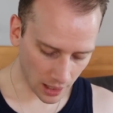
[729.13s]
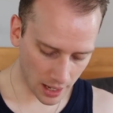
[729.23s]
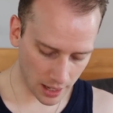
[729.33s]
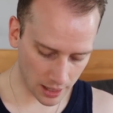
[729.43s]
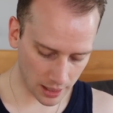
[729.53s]

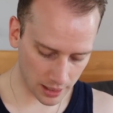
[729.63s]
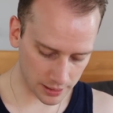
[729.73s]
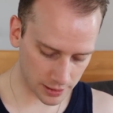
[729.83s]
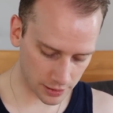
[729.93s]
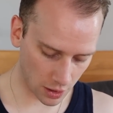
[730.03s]

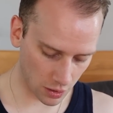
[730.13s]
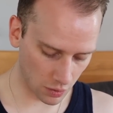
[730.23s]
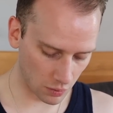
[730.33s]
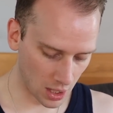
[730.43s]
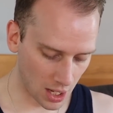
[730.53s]
But
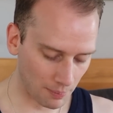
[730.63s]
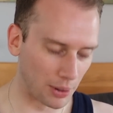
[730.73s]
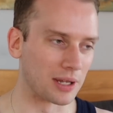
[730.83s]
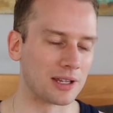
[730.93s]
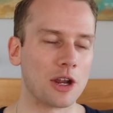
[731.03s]

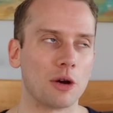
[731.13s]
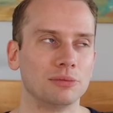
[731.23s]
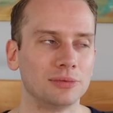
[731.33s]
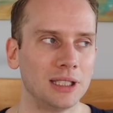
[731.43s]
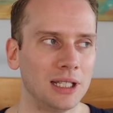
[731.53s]
you know,
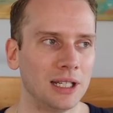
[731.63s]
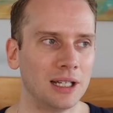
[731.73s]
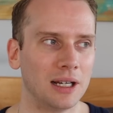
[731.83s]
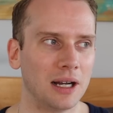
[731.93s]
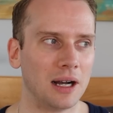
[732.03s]

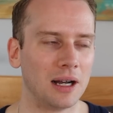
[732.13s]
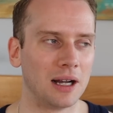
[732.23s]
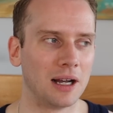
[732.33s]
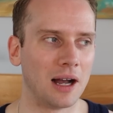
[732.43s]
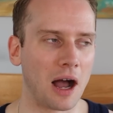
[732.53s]

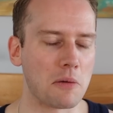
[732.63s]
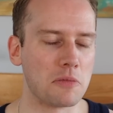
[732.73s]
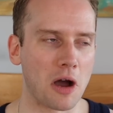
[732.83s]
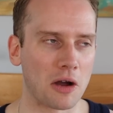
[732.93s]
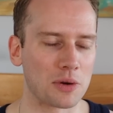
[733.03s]

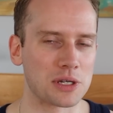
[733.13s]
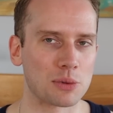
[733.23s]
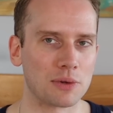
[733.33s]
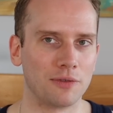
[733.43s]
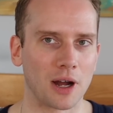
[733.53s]
I'm not going
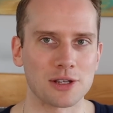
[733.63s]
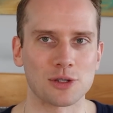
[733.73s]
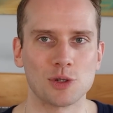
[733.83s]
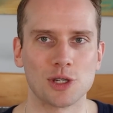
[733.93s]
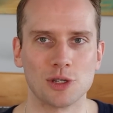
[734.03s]
to advise
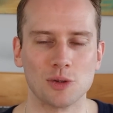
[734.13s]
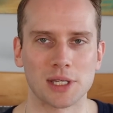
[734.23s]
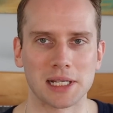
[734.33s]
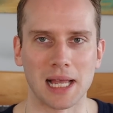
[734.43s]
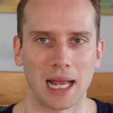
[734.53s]
you to
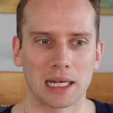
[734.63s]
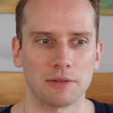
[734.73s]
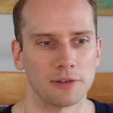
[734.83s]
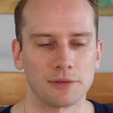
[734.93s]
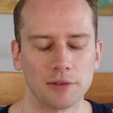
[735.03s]
use exactly
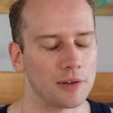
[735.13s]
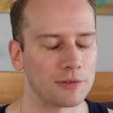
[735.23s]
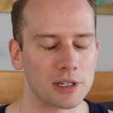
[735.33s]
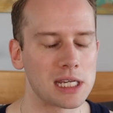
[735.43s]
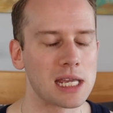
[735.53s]

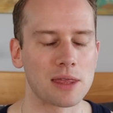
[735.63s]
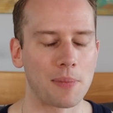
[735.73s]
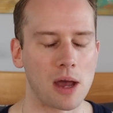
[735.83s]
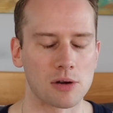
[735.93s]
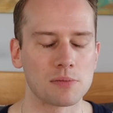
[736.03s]
50-50 in the
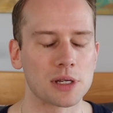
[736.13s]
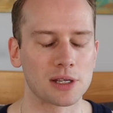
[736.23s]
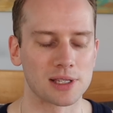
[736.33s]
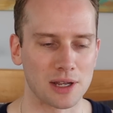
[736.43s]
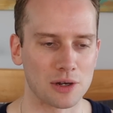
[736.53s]
pattern,
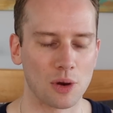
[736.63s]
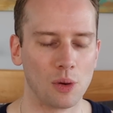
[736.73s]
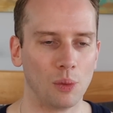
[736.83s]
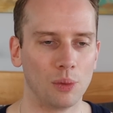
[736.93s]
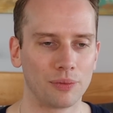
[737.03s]
because I
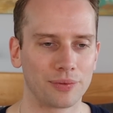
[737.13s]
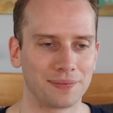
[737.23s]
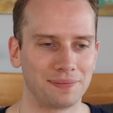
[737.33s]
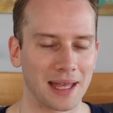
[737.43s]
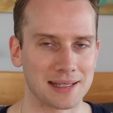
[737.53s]
know
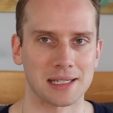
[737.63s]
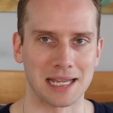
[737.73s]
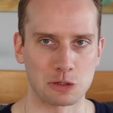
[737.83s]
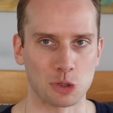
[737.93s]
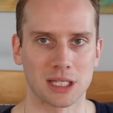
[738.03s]
that's a
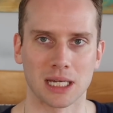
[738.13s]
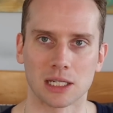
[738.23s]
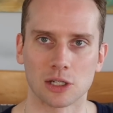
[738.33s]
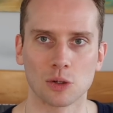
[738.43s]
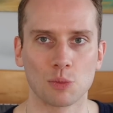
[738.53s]
dangerous thing
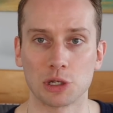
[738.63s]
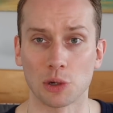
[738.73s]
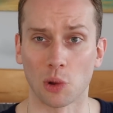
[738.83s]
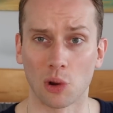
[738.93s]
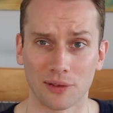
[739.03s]
to do, and we
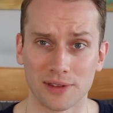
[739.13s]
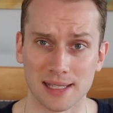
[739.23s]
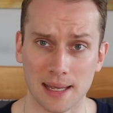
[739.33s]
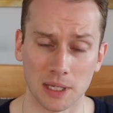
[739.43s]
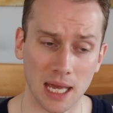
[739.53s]
don't all have the
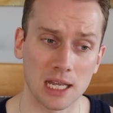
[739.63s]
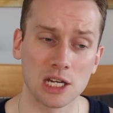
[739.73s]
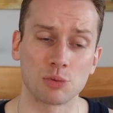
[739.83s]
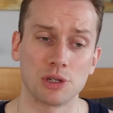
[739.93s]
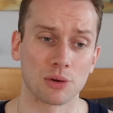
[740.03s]
same
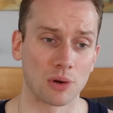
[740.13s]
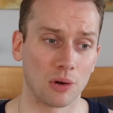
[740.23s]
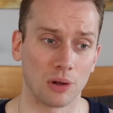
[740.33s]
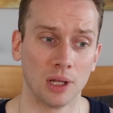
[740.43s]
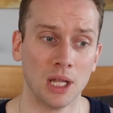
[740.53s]
gauge, we don't
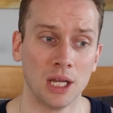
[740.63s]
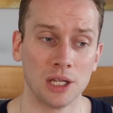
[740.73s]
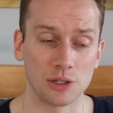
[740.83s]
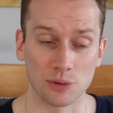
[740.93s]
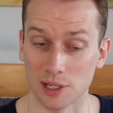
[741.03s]
all
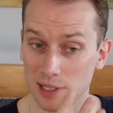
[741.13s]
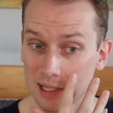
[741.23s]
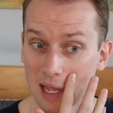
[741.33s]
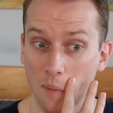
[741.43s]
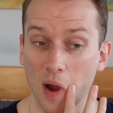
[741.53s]
do things the
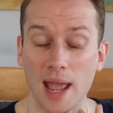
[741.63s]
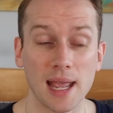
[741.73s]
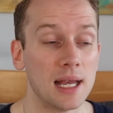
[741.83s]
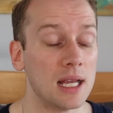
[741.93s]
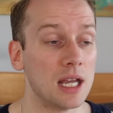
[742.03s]
same
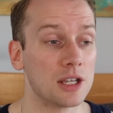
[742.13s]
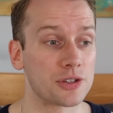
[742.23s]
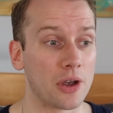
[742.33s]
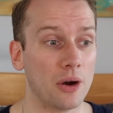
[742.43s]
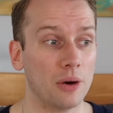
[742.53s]
way,
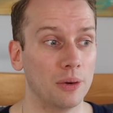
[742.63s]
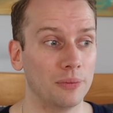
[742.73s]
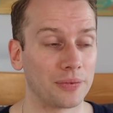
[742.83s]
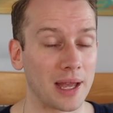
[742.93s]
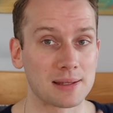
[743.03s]

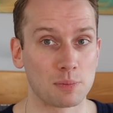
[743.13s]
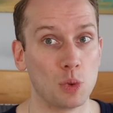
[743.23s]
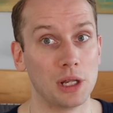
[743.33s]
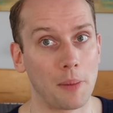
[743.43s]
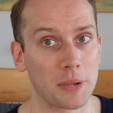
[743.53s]
so that
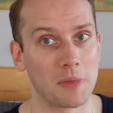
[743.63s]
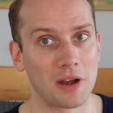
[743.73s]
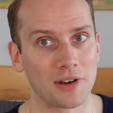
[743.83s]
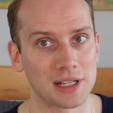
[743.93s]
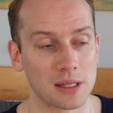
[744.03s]
will not be
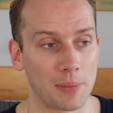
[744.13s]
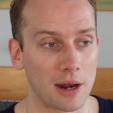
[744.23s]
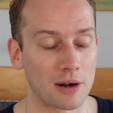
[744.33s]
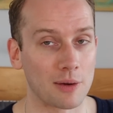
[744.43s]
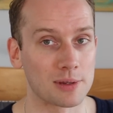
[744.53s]
my advice in the
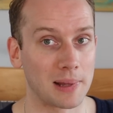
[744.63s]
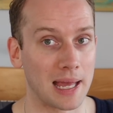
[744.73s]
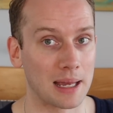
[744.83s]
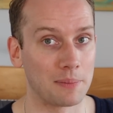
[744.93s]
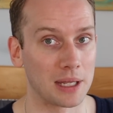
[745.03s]
pattern. I was
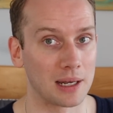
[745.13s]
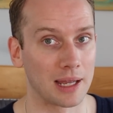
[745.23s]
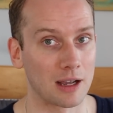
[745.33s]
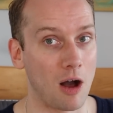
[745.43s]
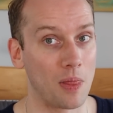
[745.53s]
playing a bit
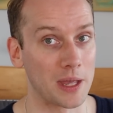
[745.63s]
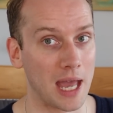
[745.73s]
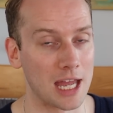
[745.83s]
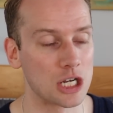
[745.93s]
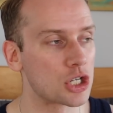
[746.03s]
like on the
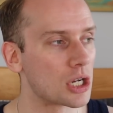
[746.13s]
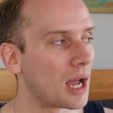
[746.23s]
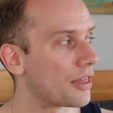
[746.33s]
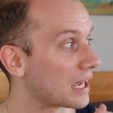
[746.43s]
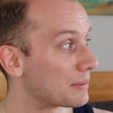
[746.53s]
edge.
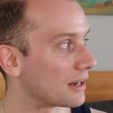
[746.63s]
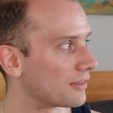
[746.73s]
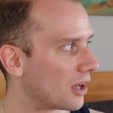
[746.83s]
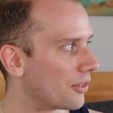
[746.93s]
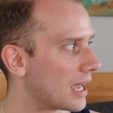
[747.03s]
I think I'm
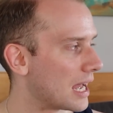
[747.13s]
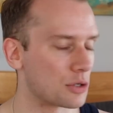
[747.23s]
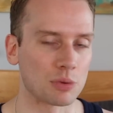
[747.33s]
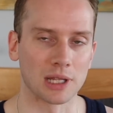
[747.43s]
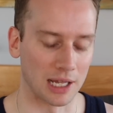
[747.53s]
definitely on the
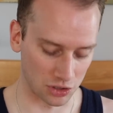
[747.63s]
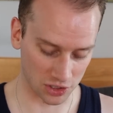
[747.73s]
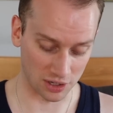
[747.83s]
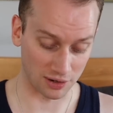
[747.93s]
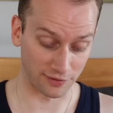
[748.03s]
edge with like
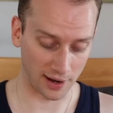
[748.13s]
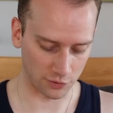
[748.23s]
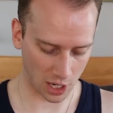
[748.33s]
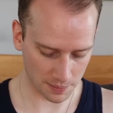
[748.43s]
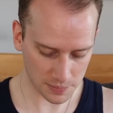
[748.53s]
just under
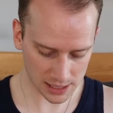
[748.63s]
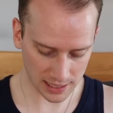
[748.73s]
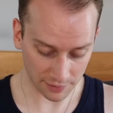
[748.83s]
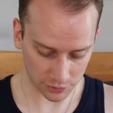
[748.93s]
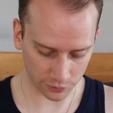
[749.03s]
5 grams
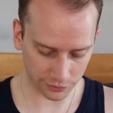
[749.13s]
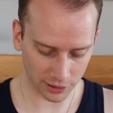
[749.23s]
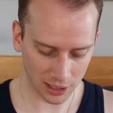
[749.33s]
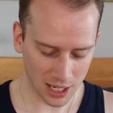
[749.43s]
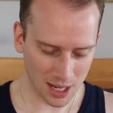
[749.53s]
left
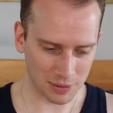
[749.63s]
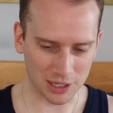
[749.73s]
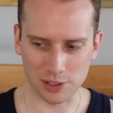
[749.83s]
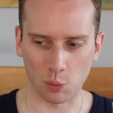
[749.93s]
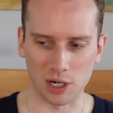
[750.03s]
over,
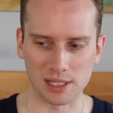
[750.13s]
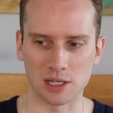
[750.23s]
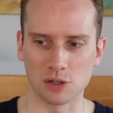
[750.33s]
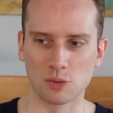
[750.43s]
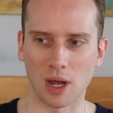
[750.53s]
because the worst
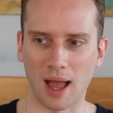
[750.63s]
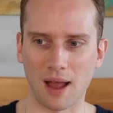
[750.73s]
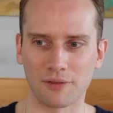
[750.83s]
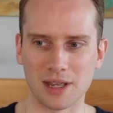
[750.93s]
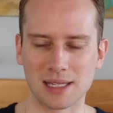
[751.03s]
thing you'd
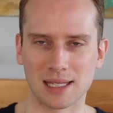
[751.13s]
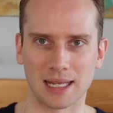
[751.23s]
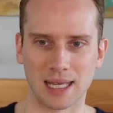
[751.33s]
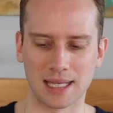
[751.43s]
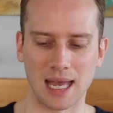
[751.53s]
have is
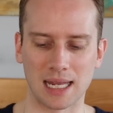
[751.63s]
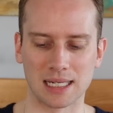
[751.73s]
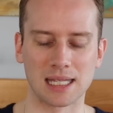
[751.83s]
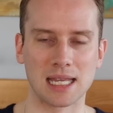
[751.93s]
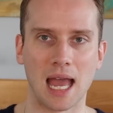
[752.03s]
like getting
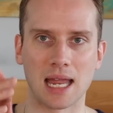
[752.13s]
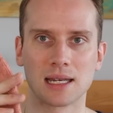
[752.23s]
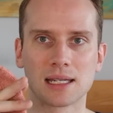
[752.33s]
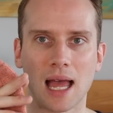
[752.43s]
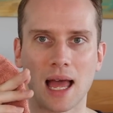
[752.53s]
to the
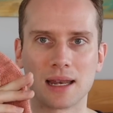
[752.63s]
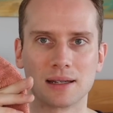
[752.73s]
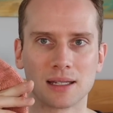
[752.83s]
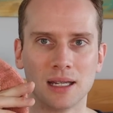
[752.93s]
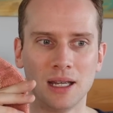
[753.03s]
end
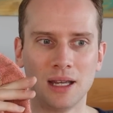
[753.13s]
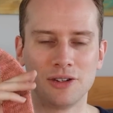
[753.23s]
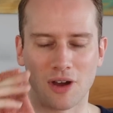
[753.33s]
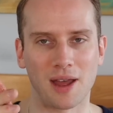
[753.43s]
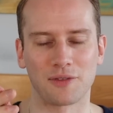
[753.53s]
and
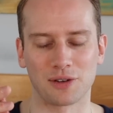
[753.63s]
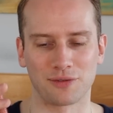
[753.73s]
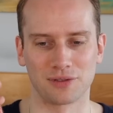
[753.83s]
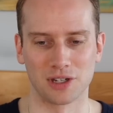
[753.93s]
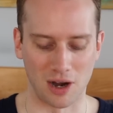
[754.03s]
not having a
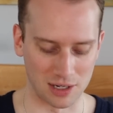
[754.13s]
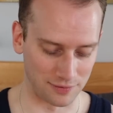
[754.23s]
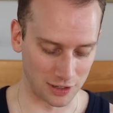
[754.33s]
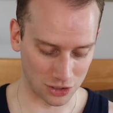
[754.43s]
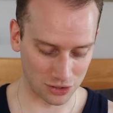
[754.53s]
yarn to
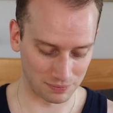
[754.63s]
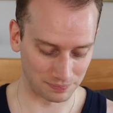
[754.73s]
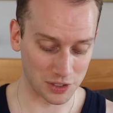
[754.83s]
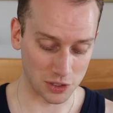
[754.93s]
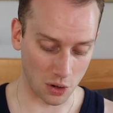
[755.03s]
finish.
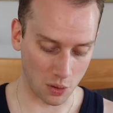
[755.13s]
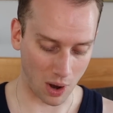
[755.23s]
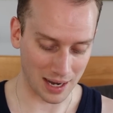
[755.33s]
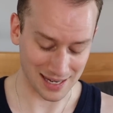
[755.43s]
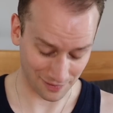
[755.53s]
So
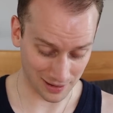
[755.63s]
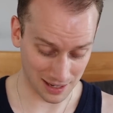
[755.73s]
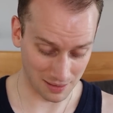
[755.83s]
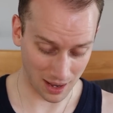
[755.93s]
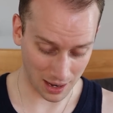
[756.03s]
I
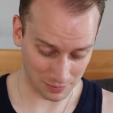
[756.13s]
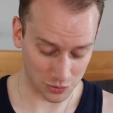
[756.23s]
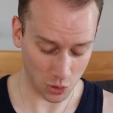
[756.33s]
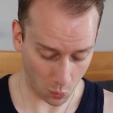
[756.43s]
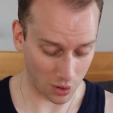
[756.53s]

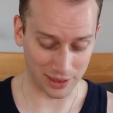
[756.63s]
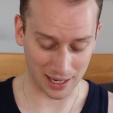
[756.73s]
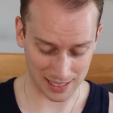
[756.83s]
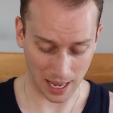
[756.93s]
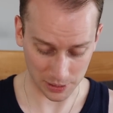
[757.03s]
don't want
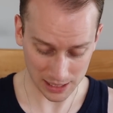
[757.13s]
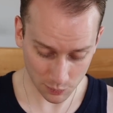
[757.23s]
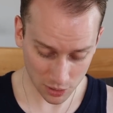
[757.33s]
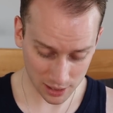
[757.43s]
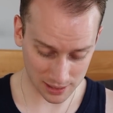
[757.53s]
that to happen to
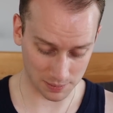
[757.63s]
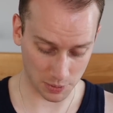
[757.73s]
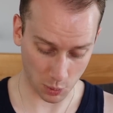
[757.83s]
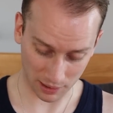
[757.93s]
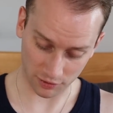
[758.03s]
anyone, because it'd
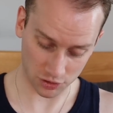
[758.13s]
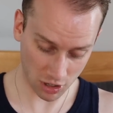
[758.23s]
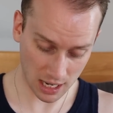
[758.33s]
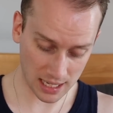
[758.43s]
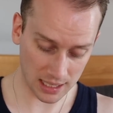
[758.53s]
be quite
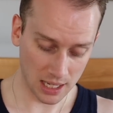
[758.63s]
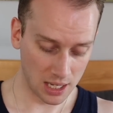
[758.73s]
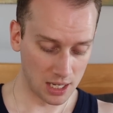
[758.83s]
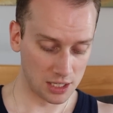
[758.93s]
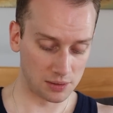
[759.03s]
frustrating.
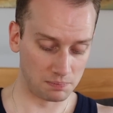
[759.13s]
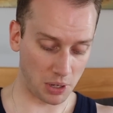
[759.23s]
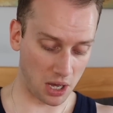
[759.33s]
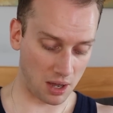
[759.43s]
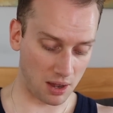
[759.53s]

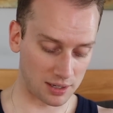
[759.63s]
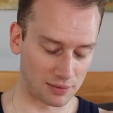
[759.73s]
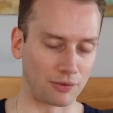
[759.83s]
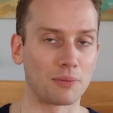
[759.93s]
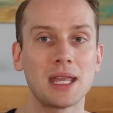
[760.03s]
But
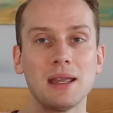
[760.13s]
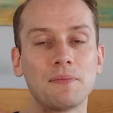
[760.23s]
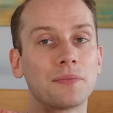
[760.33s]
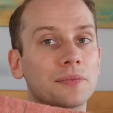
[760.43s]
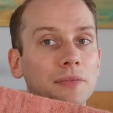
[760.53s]
for
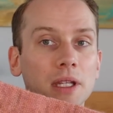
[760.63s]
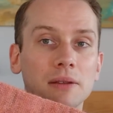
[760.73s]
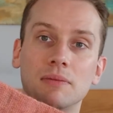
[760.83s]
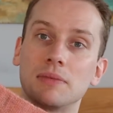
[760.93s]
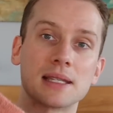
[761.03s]
me,
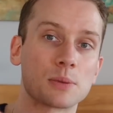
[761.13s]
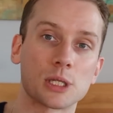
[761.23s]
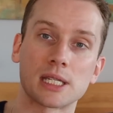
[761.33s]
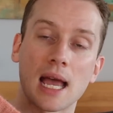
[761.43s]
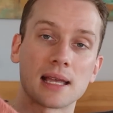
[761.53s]
this
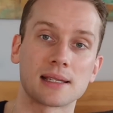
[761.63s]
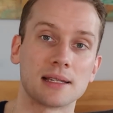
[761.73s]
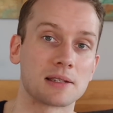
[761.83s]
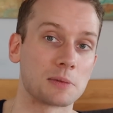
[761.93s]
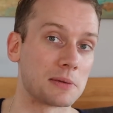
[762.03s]
was a test,
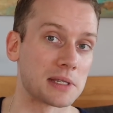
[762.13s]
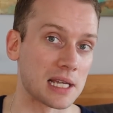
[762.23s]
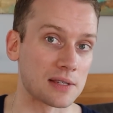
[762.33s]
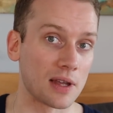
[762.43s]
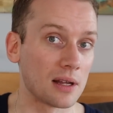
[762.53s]
and sometimes
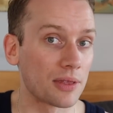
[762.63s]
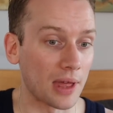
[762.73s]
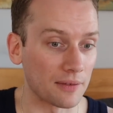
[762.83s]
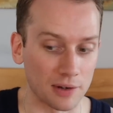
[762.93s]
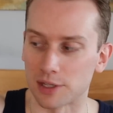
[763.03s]
tests failed.
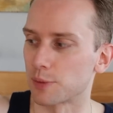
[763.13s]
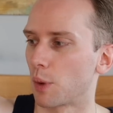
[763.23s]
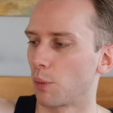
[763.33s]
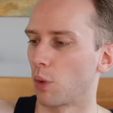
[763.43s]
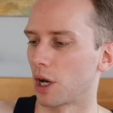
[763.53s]
Thankfully this
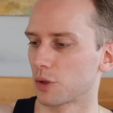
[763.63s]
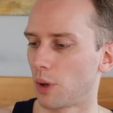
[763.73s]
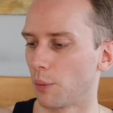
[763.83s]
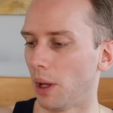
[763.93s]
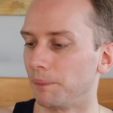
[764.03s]
one worked
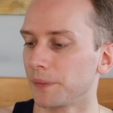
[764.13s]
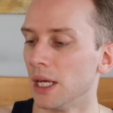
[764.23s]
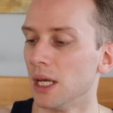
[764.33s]
quite well.